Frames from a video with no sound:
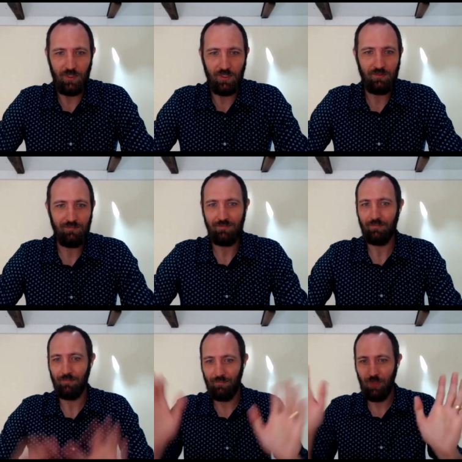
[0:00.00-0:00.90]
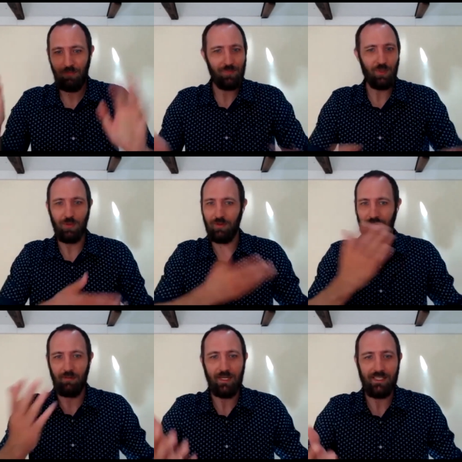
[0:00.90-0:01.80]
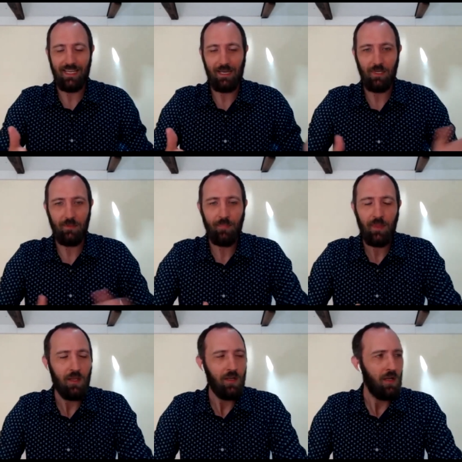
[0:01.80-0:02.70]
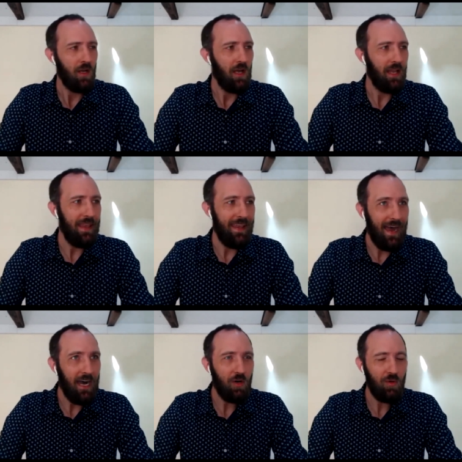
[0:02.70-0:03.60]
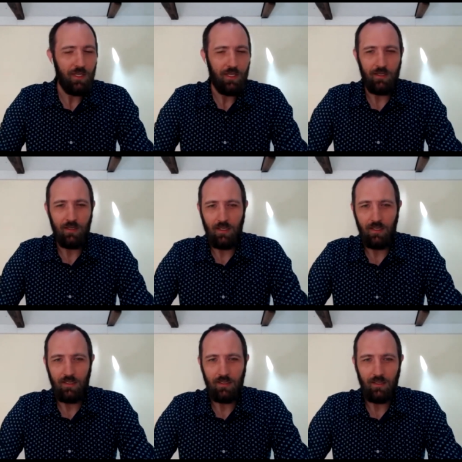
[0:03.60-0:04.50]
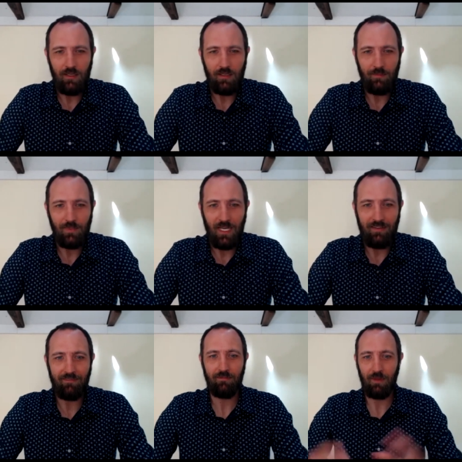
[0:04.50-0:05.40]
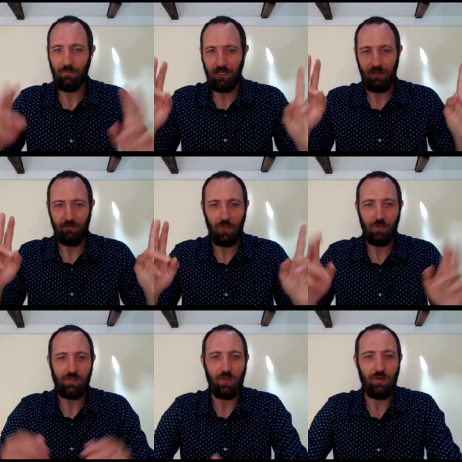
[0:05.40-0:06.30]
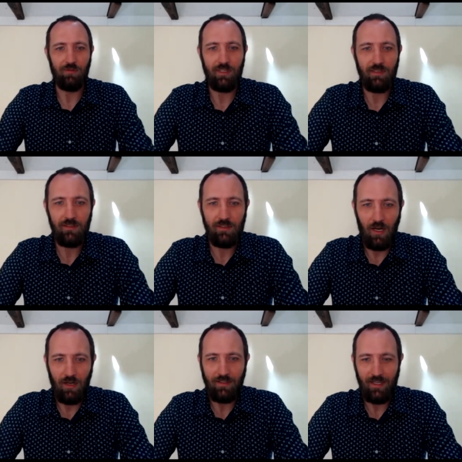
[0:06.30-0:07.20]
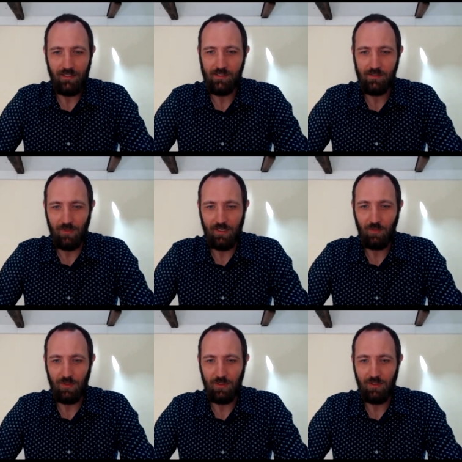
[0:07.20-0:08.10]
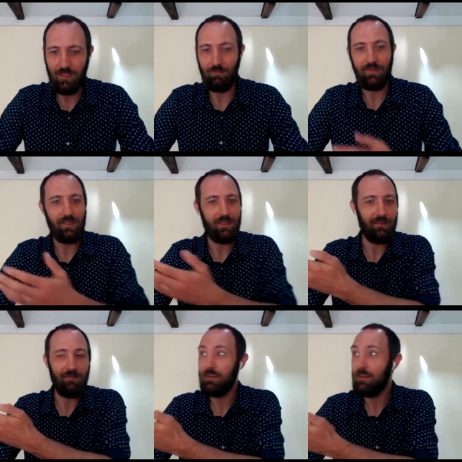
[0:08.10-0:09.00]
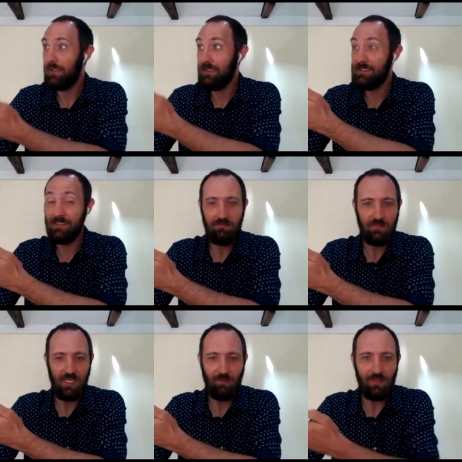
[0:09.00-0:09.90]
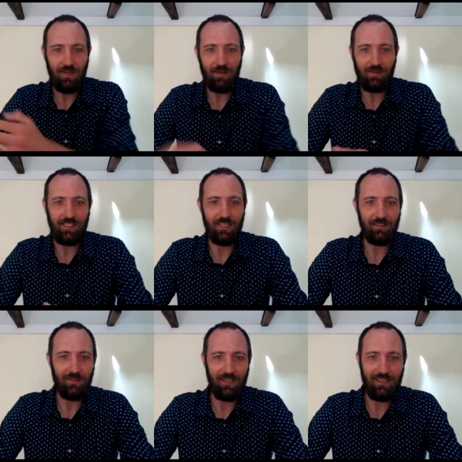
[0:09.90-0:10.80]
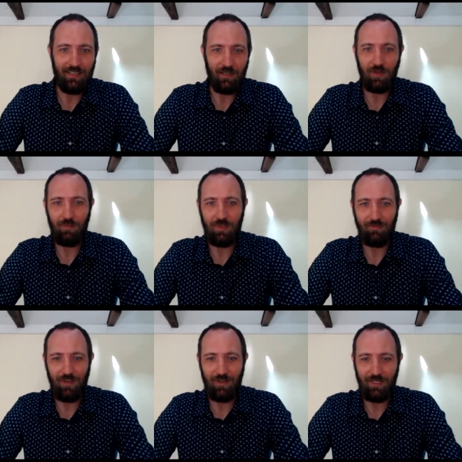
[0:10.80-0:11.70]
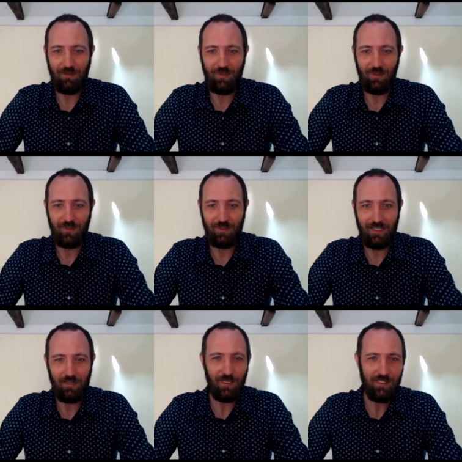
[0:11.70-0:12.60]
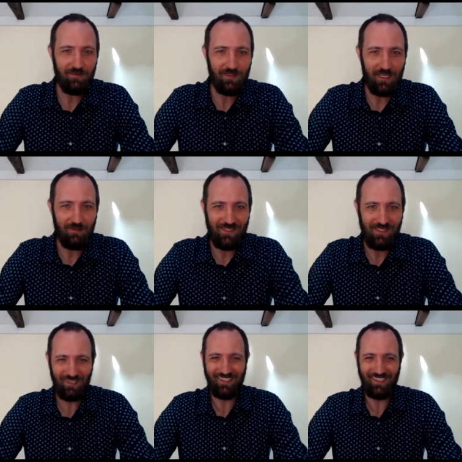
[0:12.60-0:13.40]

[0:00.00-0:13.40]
world." Boop, cool, everybody's happy. Now in a kind of, I'm going to call it post-COVID context, right, where it's summer outside, right? Like I don't want to be in front of my computer at the best of times,